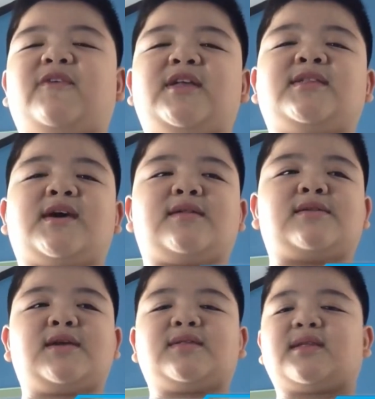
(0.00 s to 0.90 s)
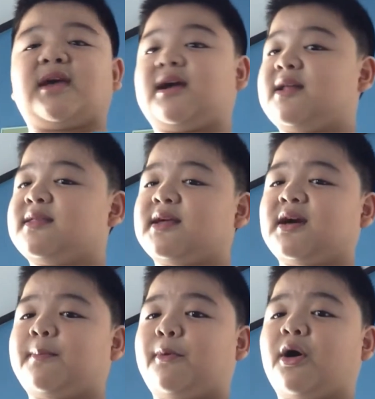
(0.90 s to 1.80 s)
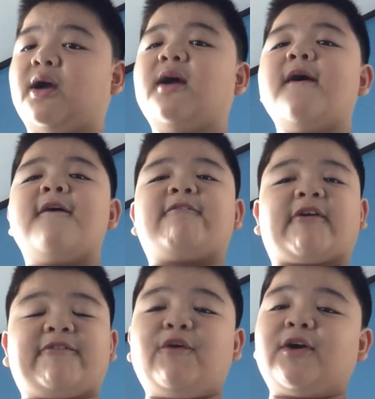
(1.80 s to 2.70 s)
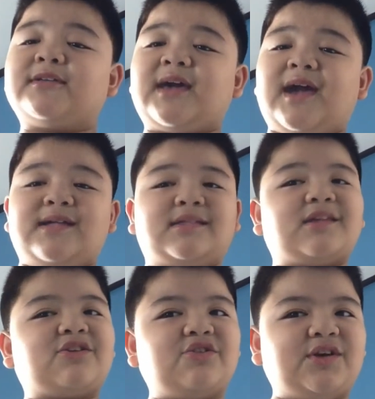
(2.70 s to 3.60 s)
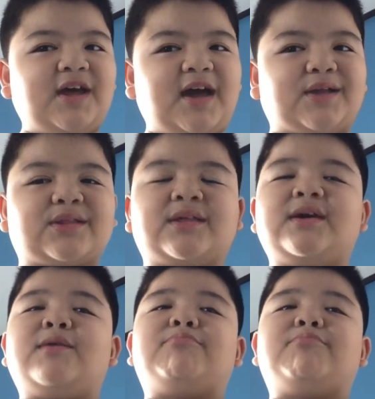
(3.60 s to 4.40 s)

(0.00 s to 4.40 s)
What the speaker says: He said that he's staying in Singapore for 4 days and 3 nights.